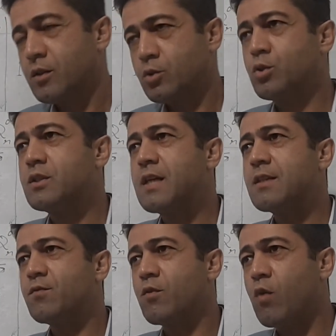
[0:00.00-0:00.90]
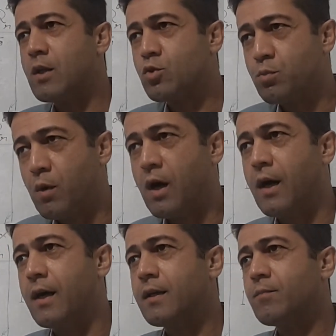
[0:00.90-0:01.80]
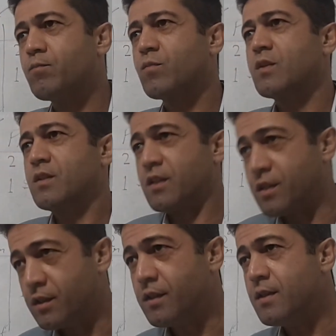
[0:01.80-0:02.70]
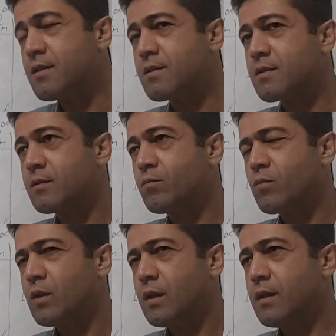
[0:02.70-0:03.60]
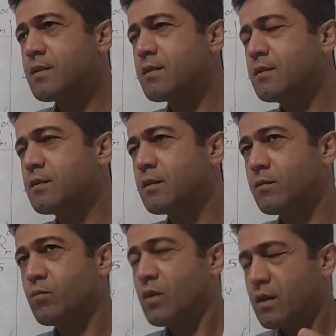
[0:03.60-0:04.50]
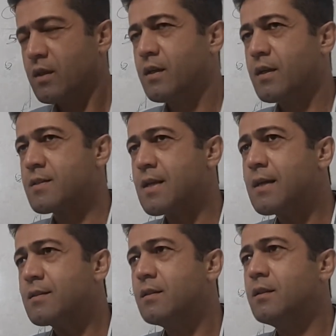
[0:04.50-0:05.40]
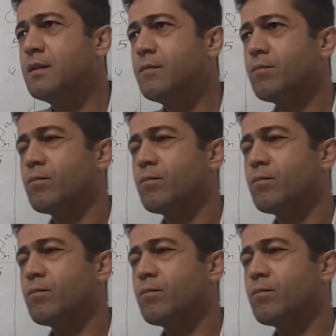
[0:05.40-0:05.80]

good that we want to buy decrease, and it's exactly